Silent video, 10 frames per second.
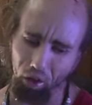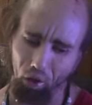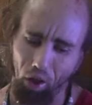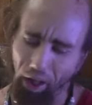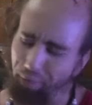
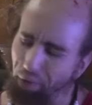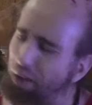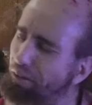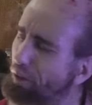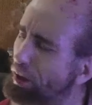And
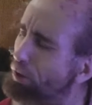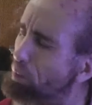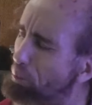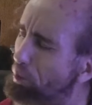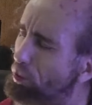mind you, these
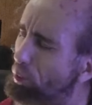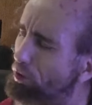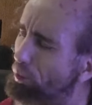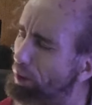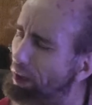people in North
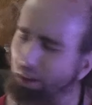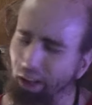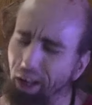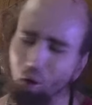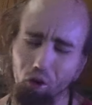Korea, they
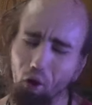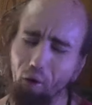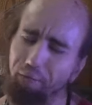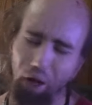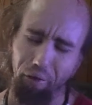don't know
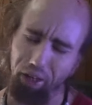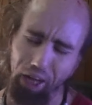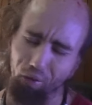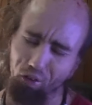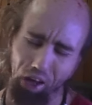about the
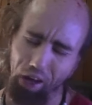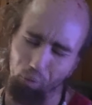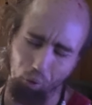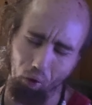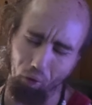outside
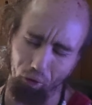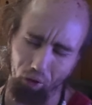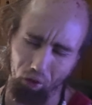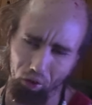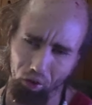world.
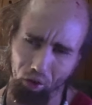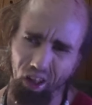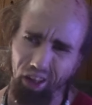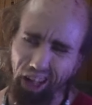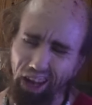
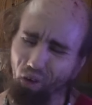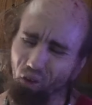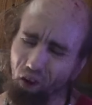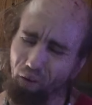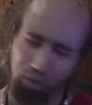They don't
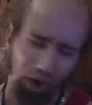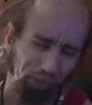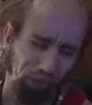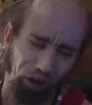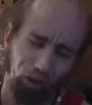know about
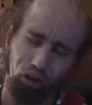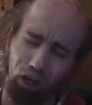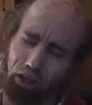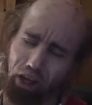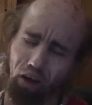modern
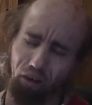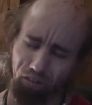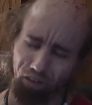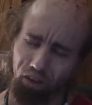technology.